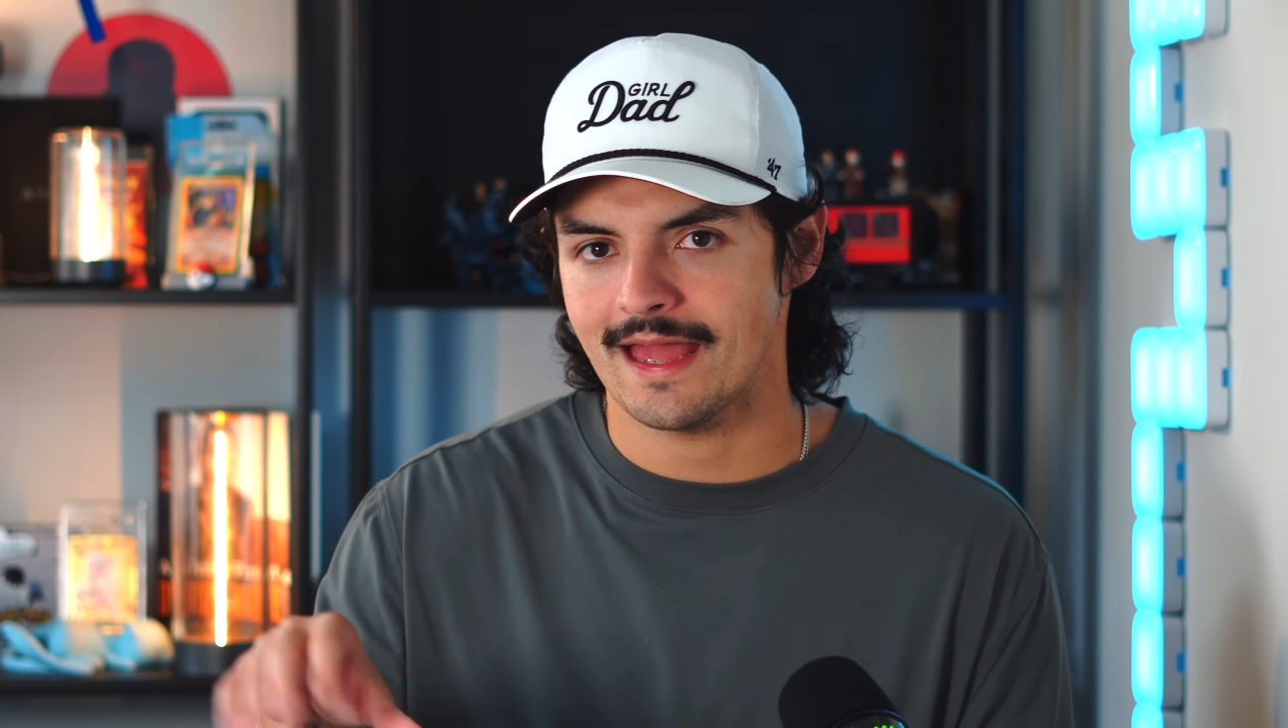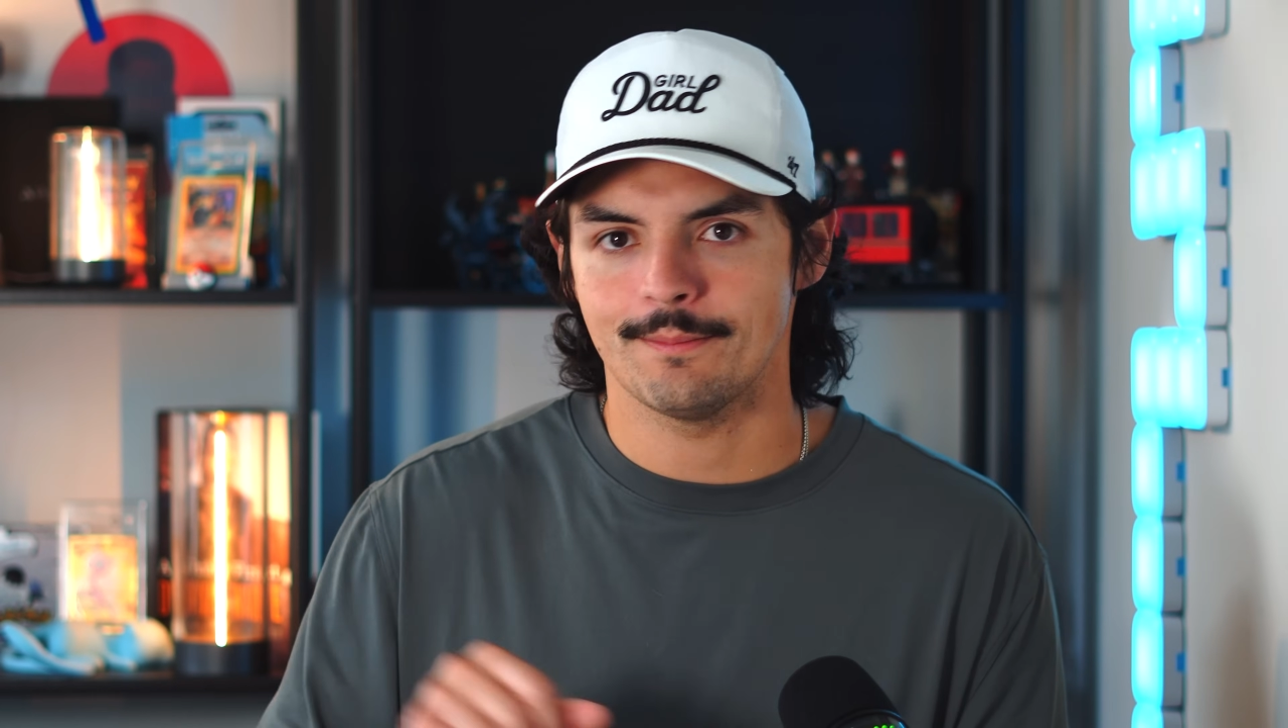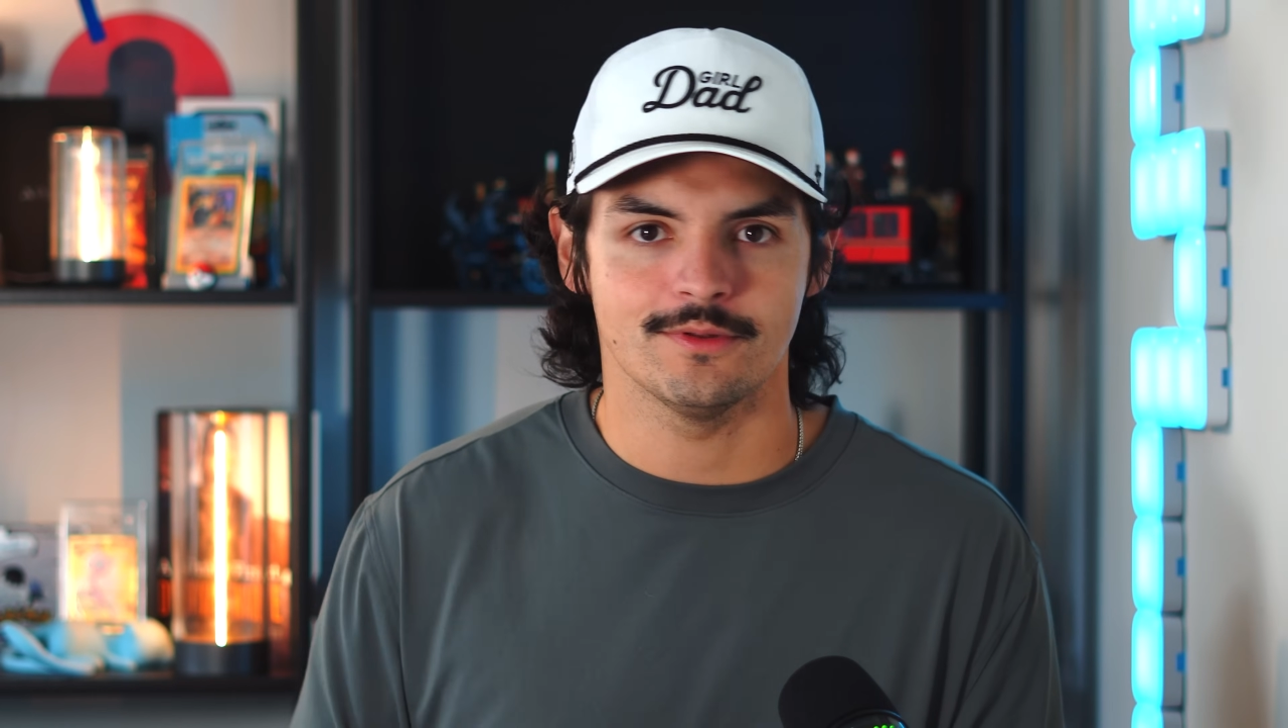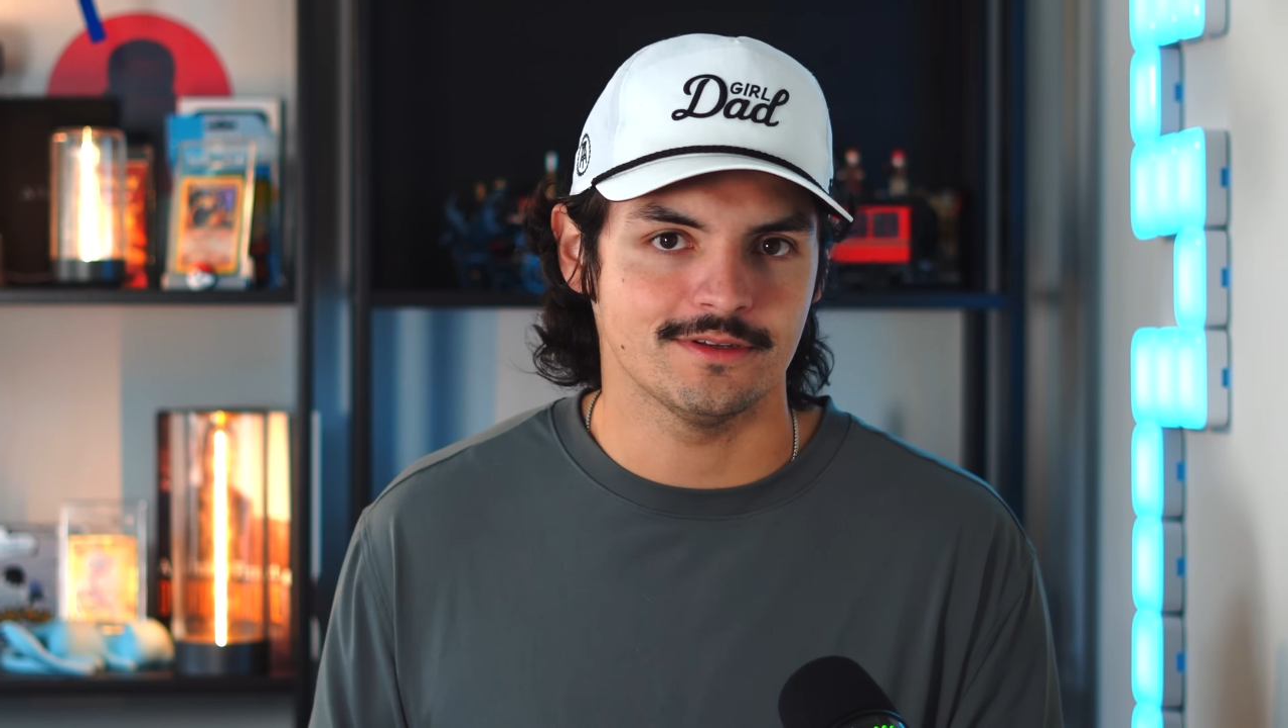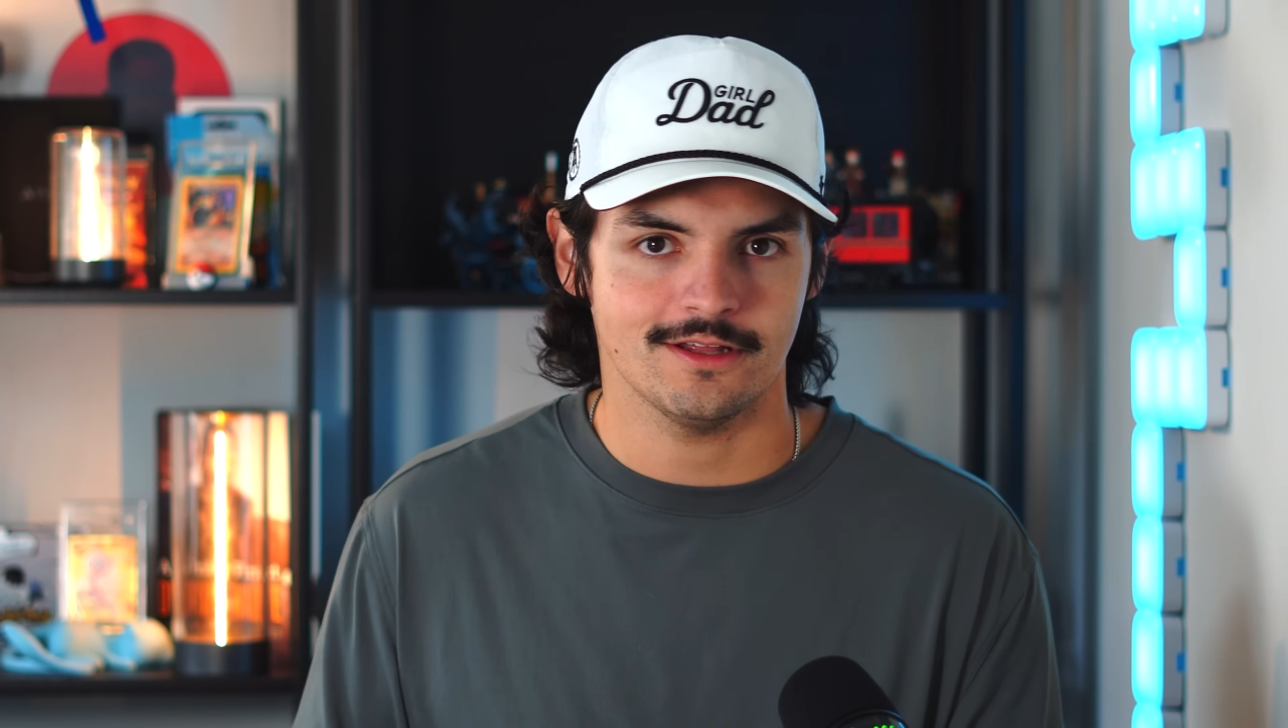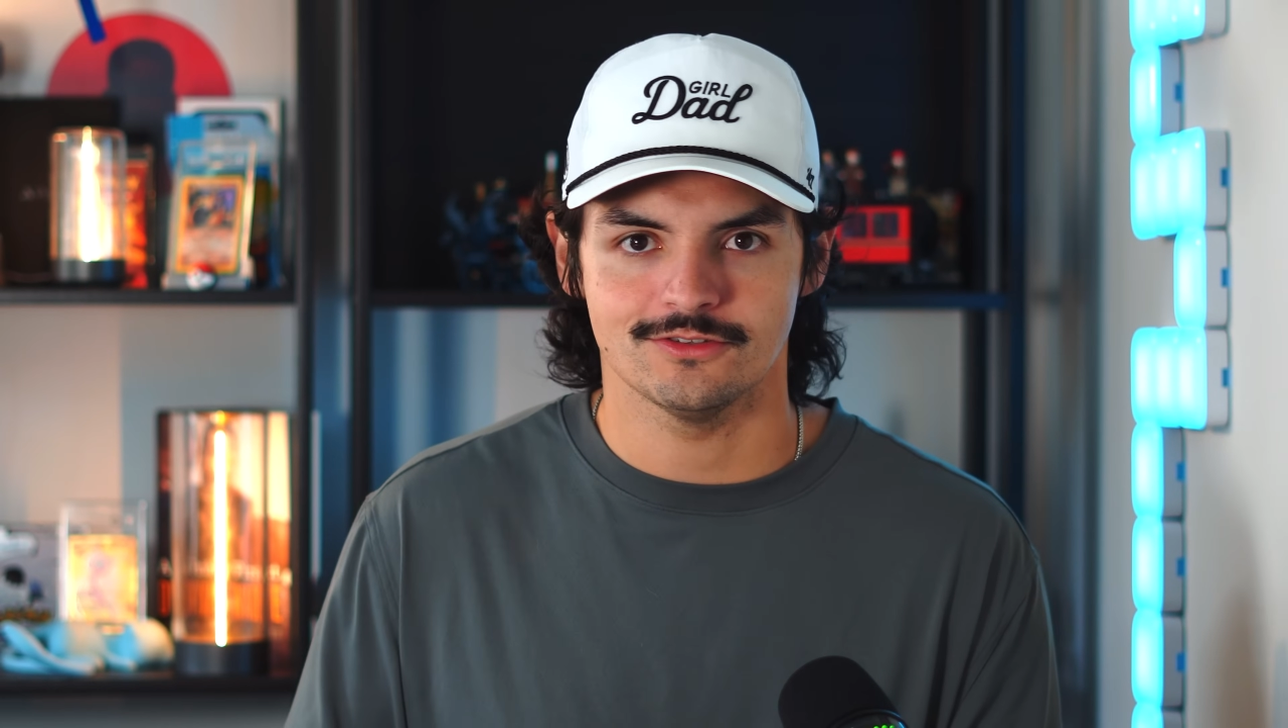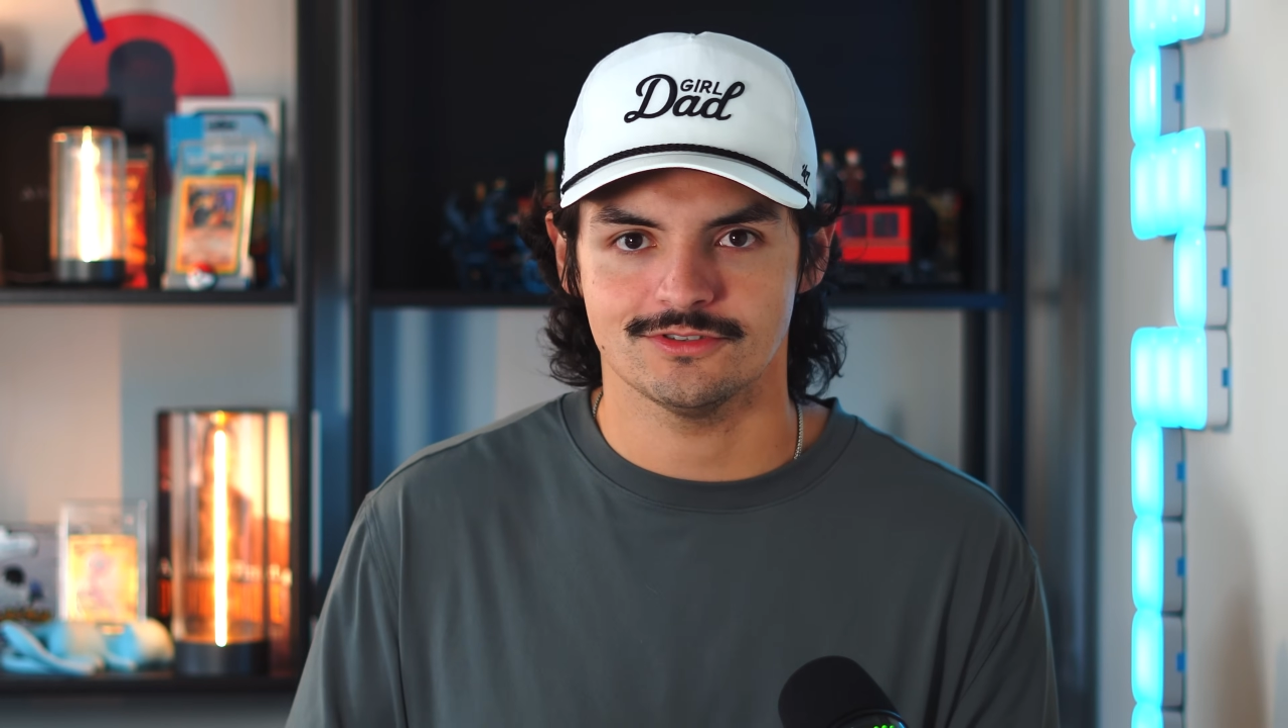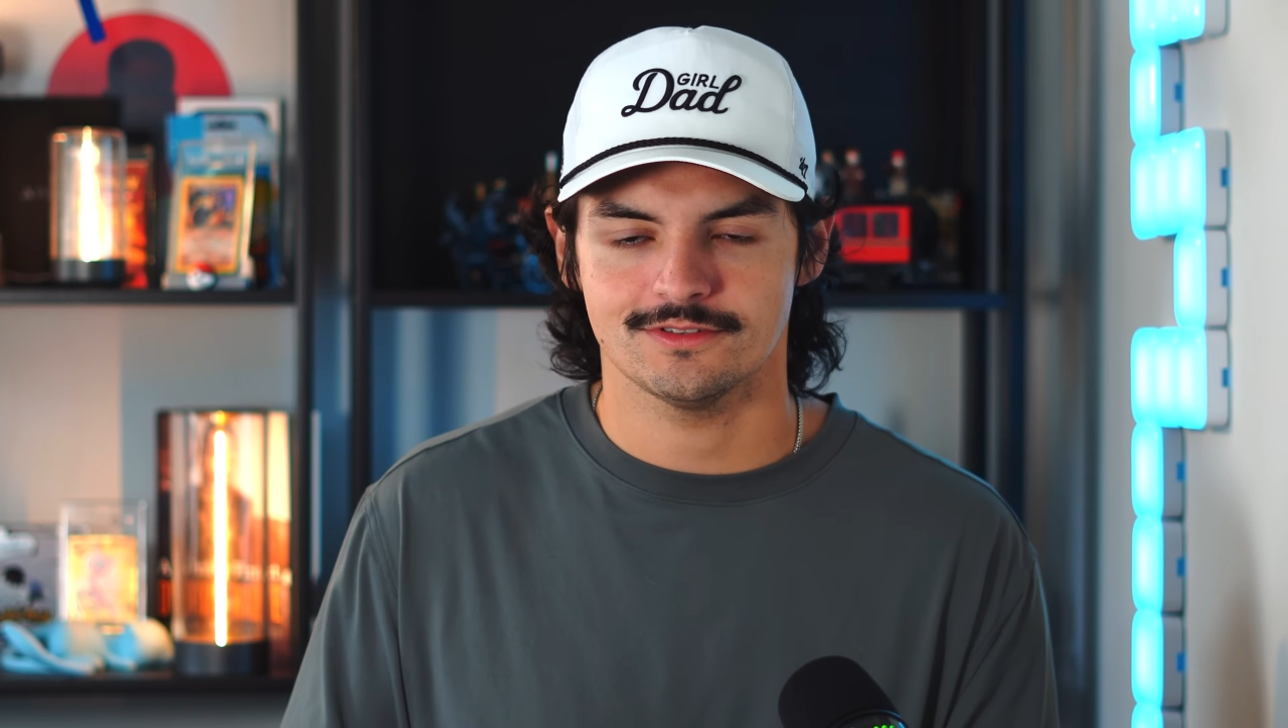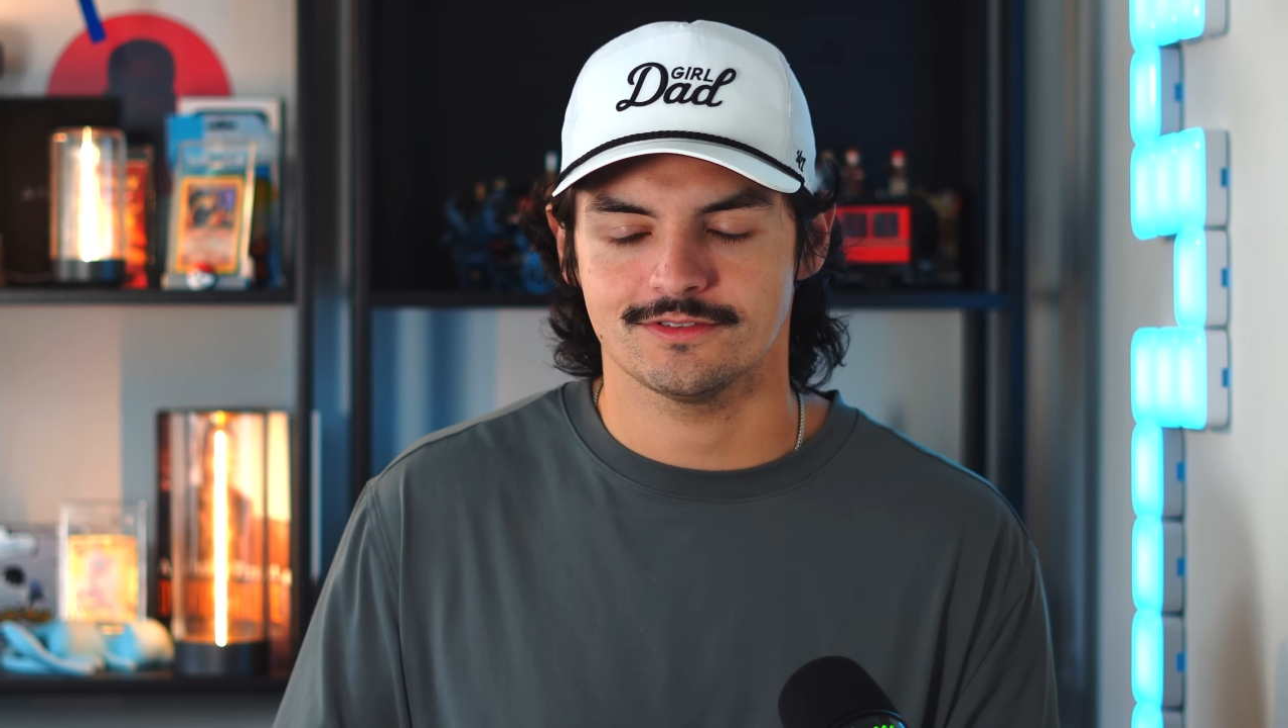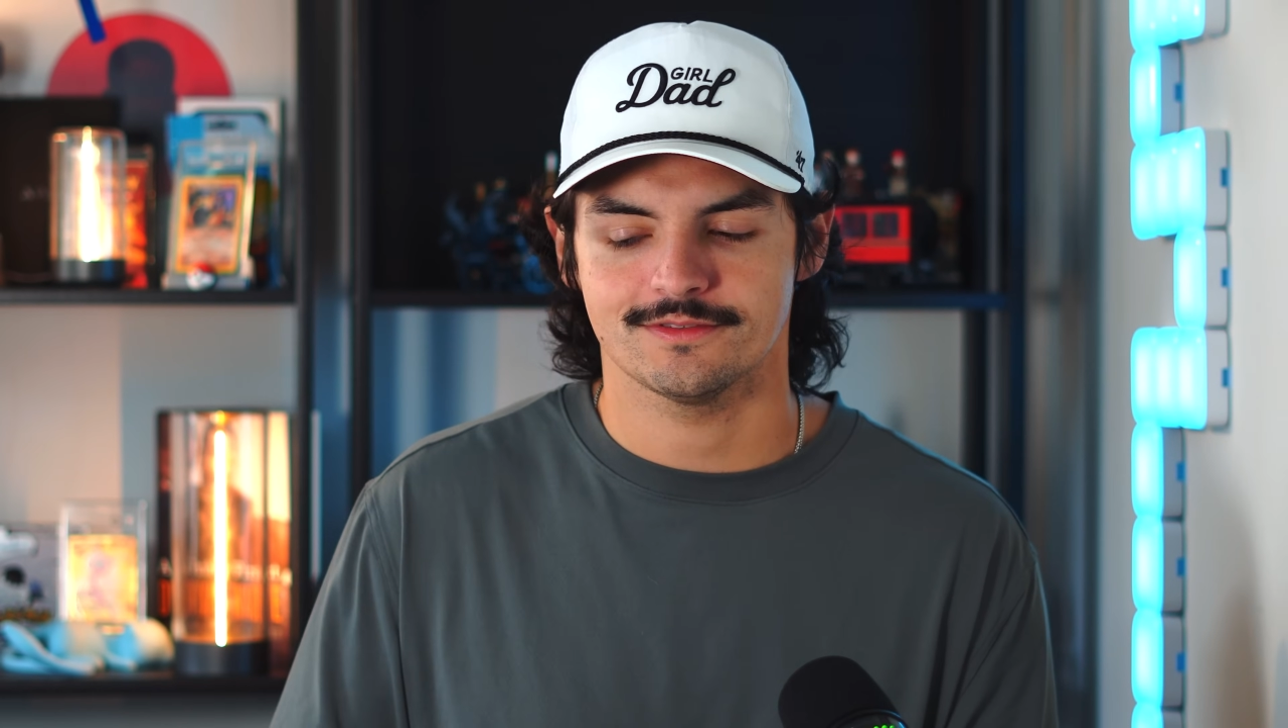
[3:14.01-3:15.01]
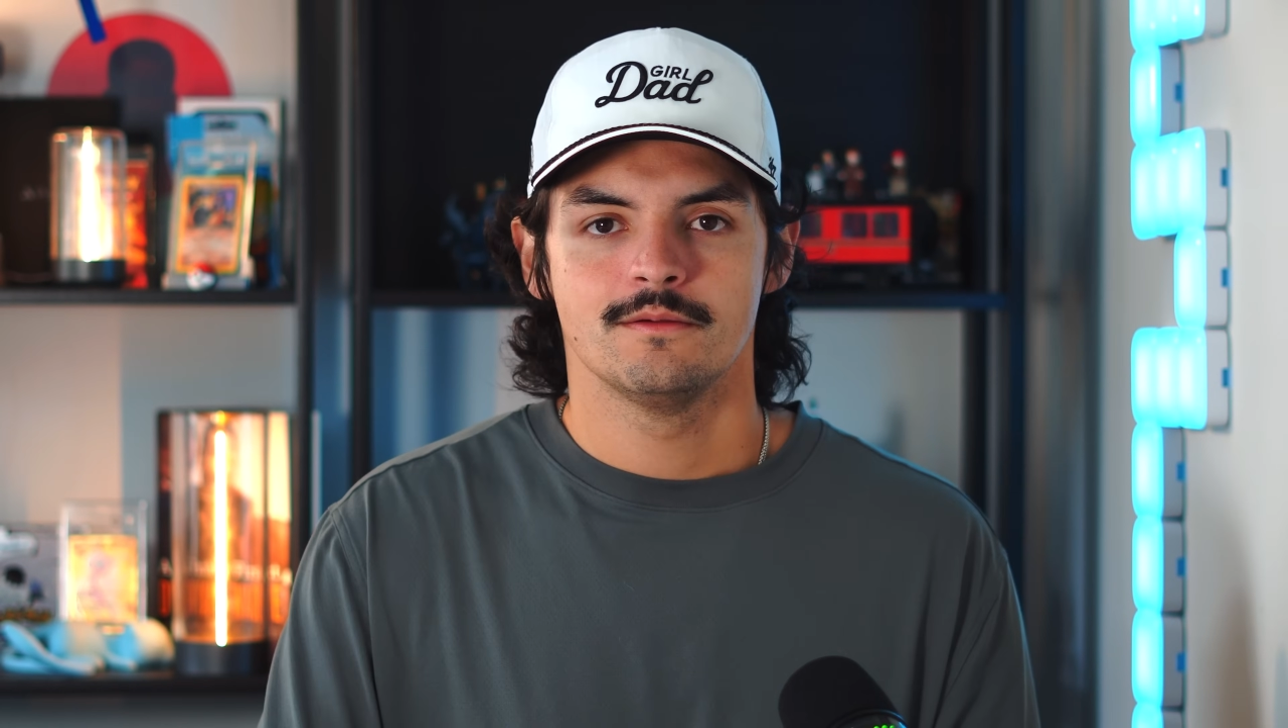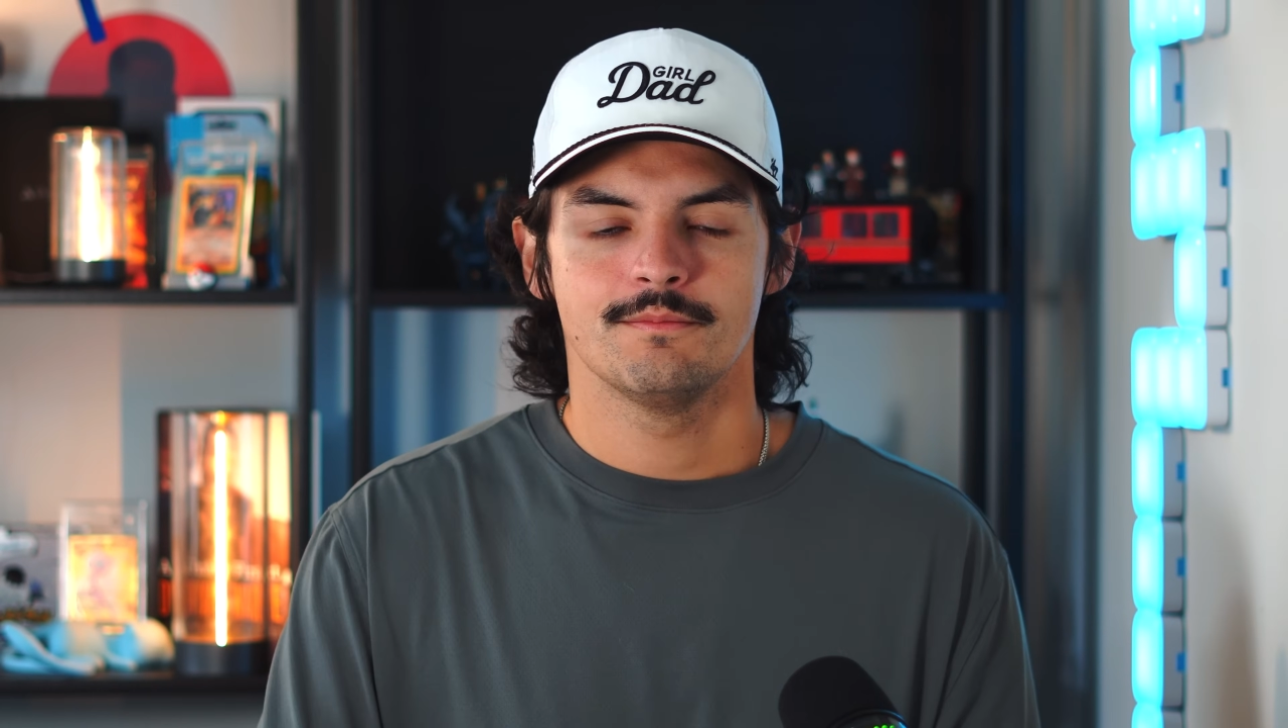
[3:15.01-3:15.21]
Apple intelligence.